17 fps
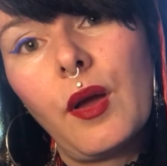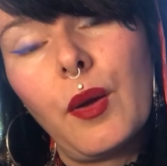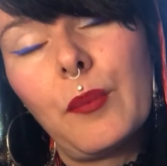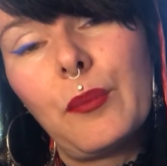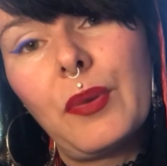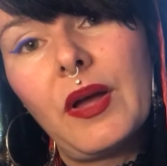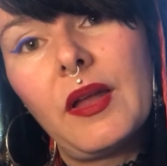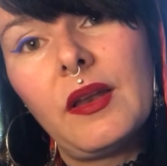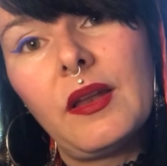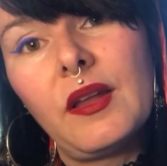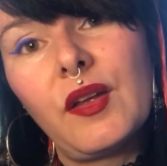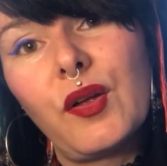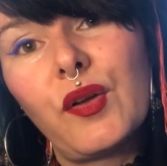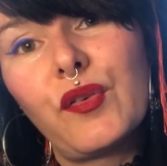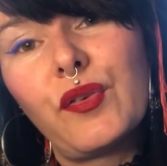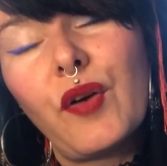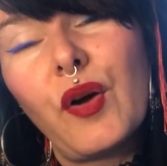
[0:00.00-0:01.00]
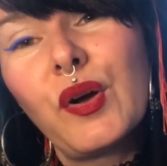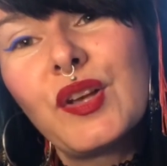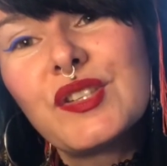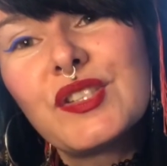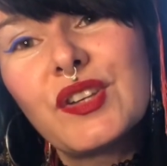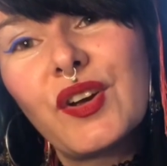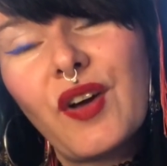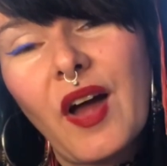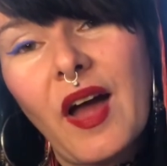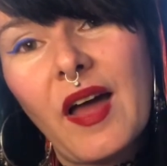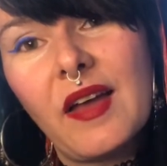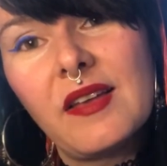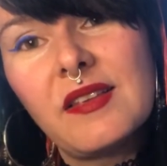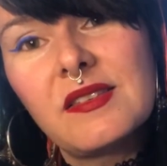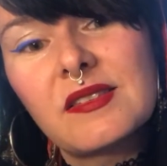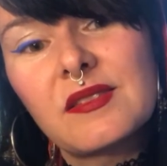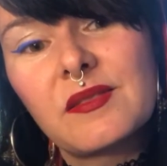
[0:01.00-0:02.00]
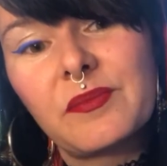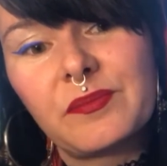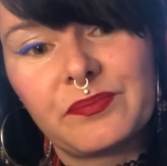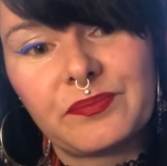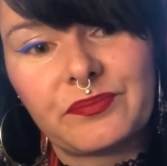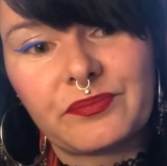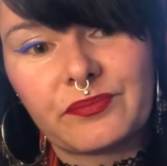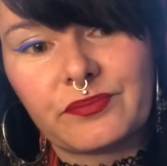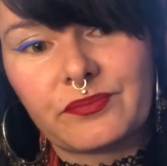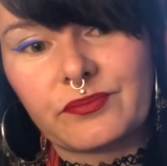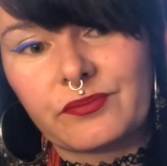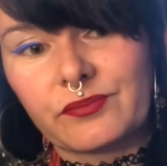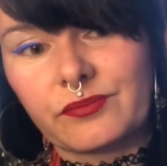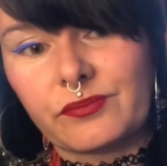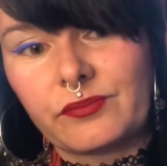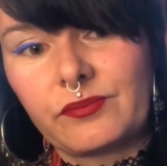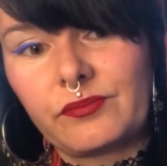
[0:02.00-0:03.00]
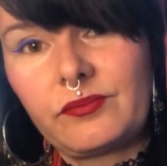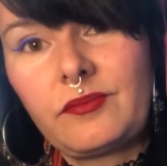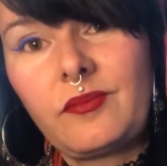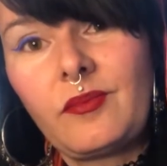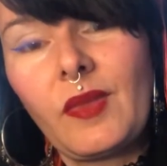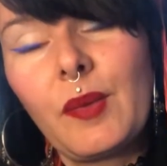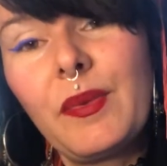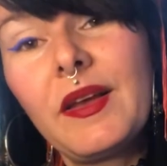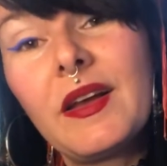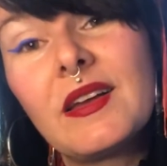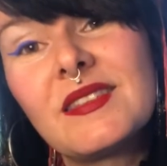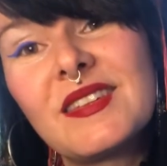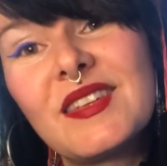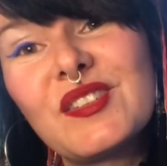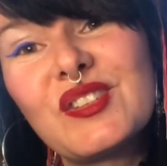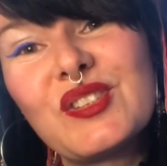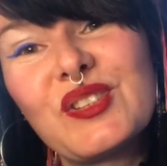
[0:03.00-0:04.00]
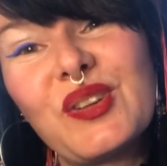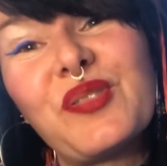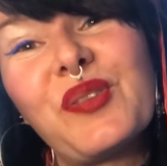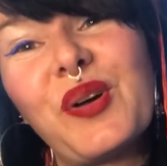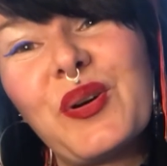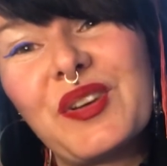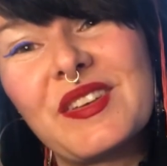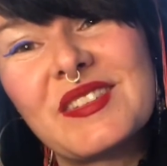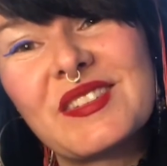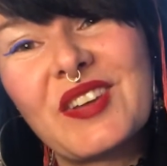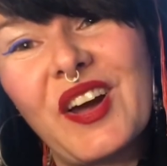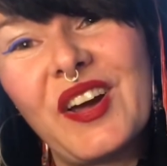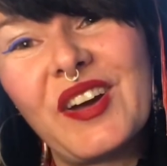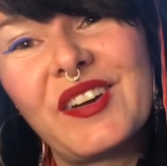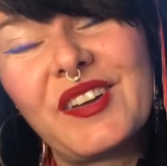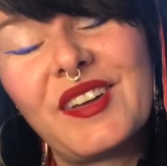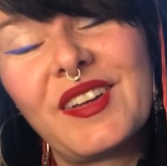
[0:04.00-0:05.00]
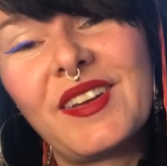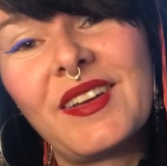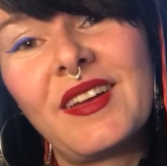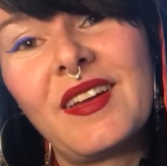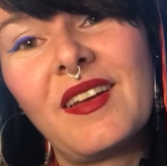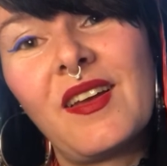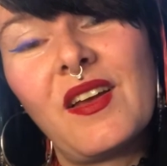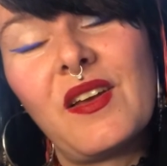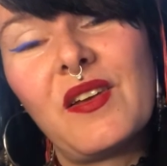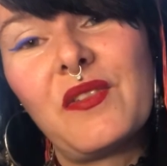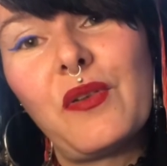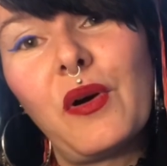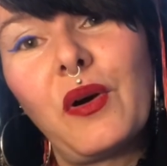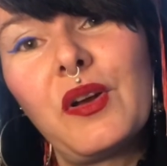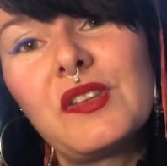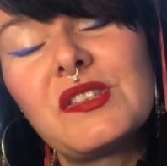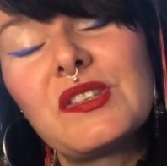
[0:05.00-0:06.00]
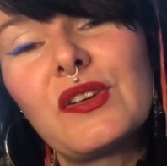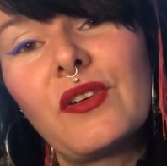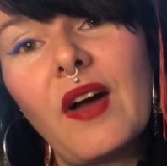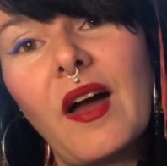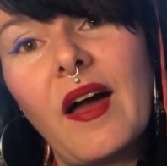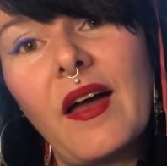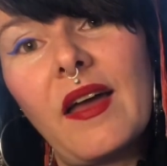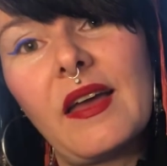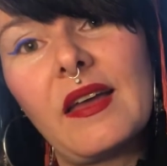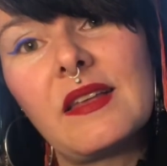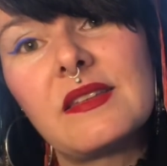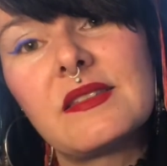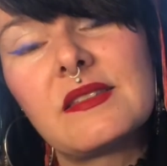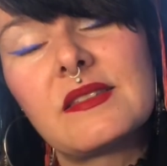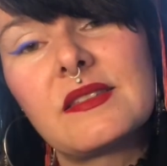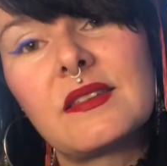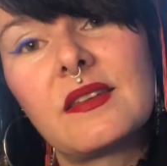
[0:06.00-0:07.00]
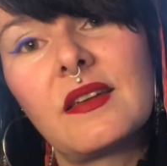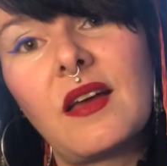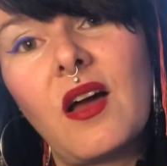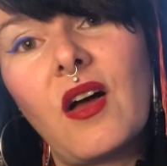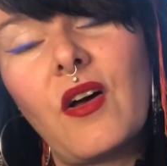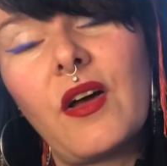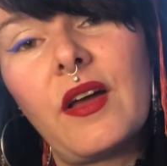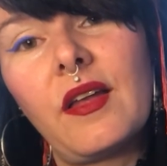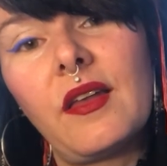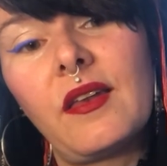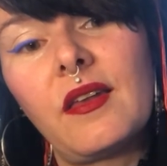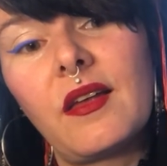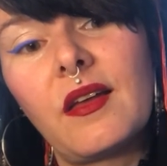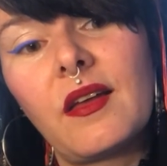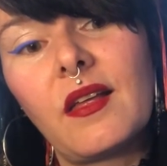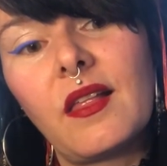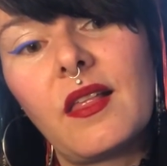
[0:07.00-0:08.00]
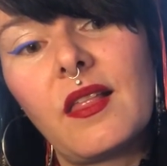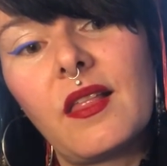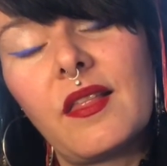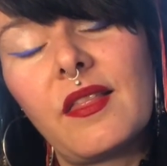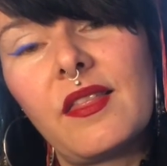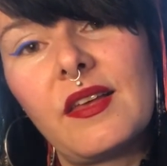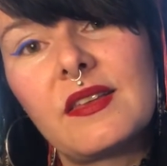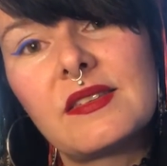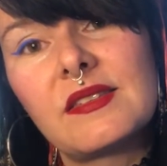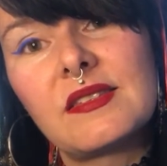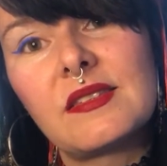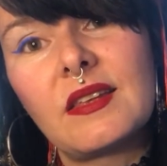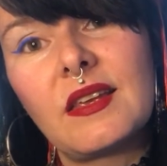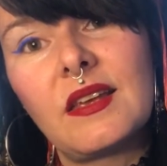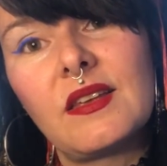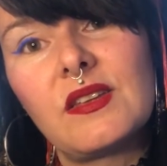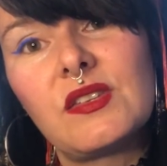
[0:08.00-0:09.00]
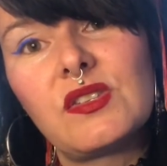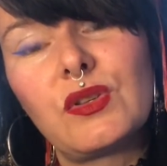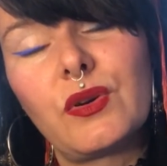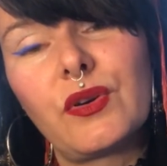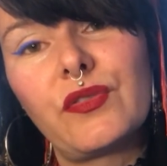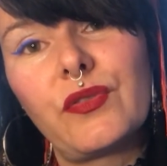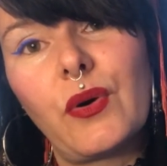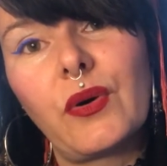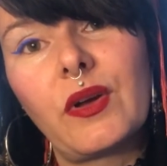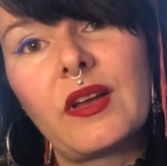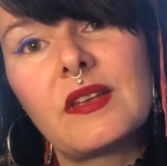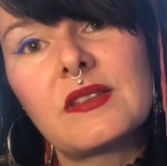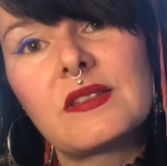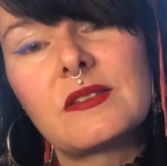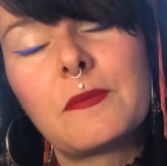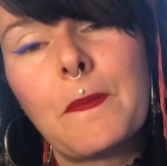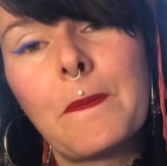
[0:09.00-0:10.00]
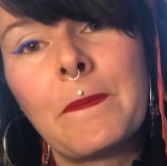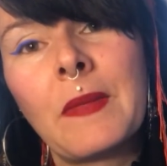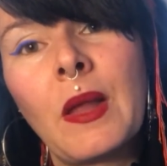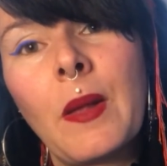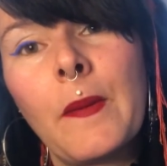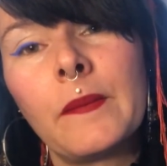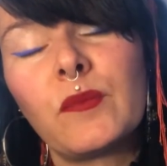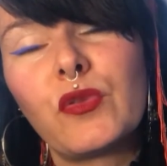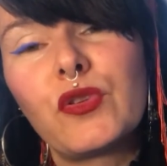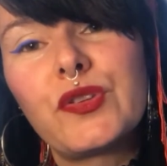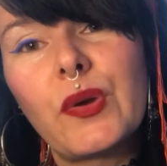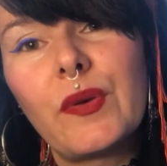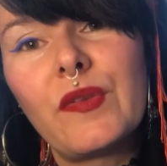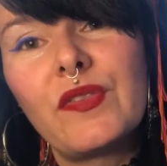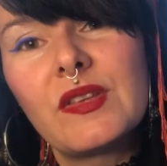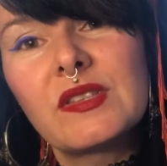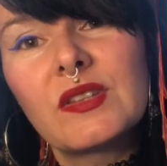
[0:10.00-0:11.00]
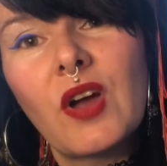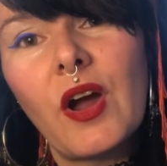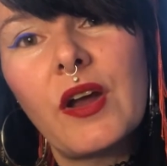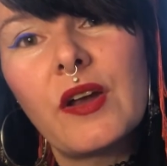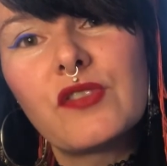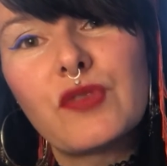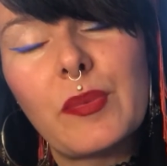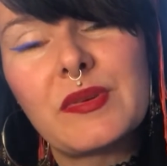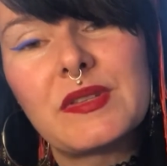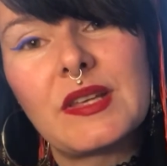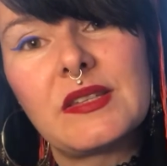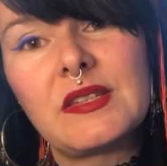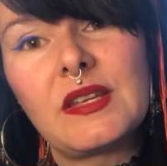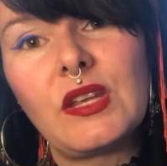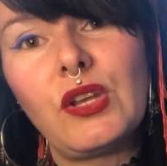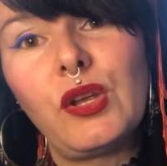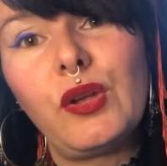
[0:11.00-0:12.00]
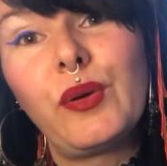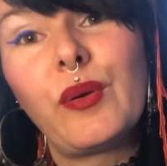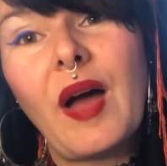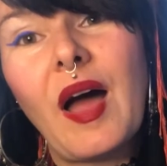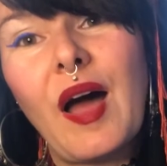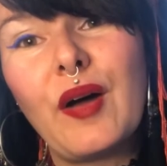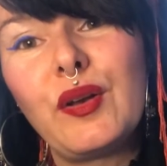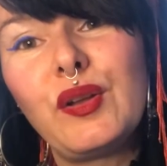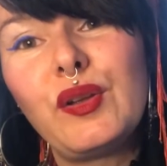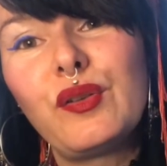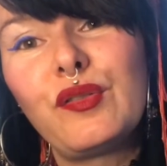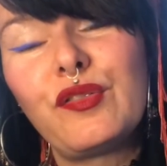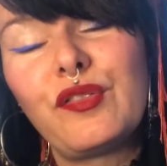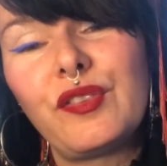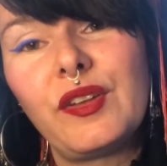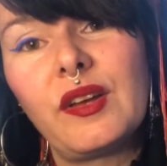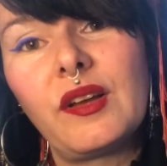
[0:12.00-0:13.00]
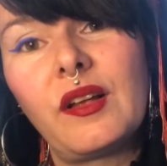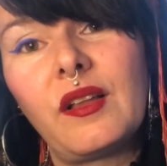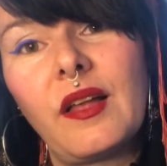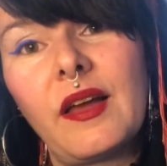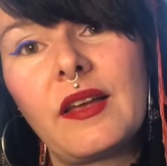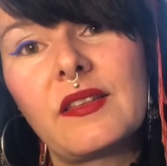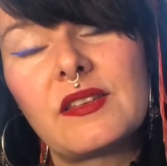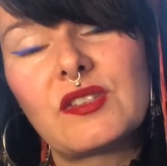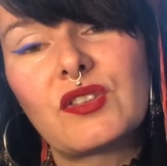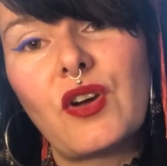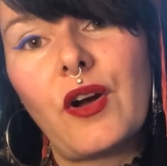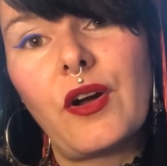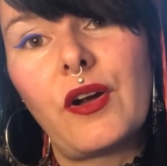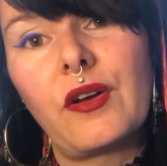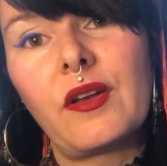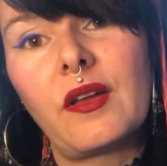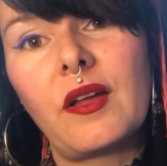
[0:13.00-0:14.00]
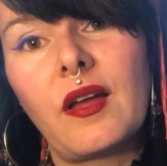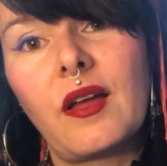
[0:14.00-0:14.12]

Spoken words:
but focus your eyes, because this is your focus card. Focus your eyes on This Is Your Focus. So if this card is representing you, how do you feel like this card